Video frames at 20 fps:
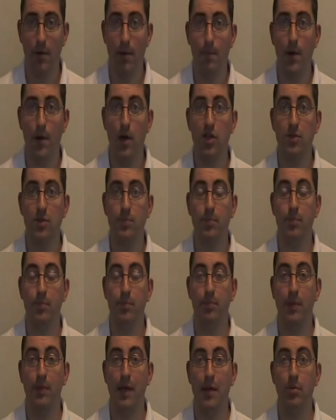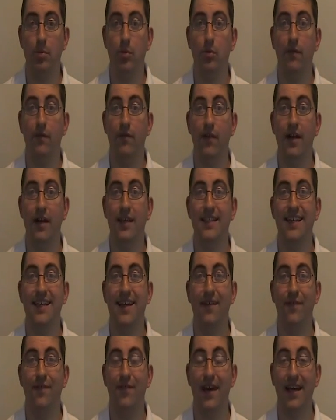But most people will find
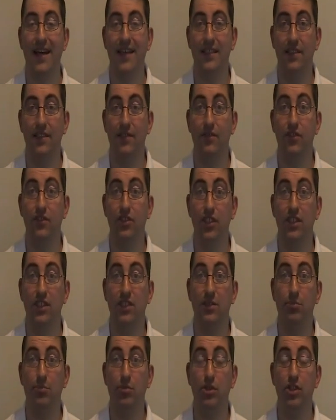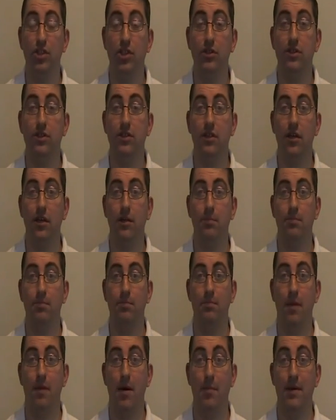it effective just to produce
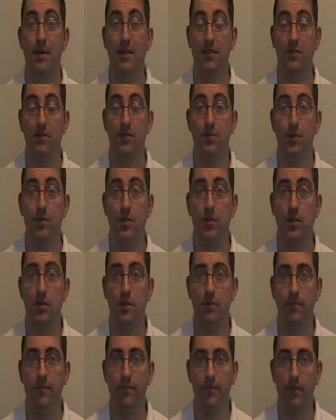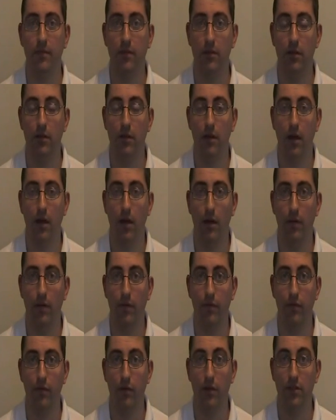a bit of sputum
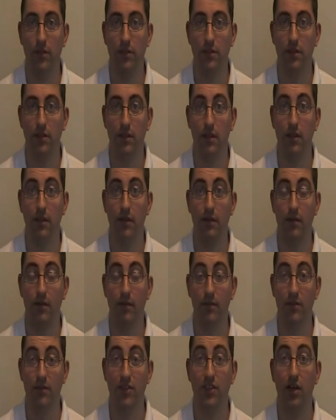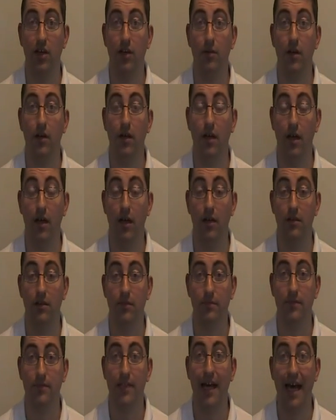for us to
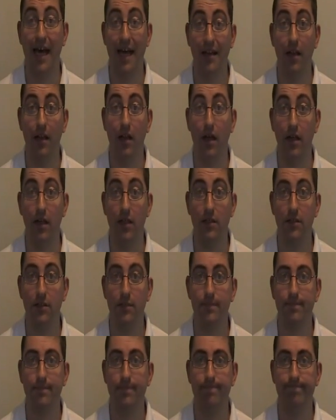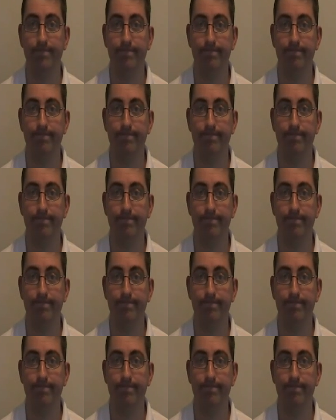analyse.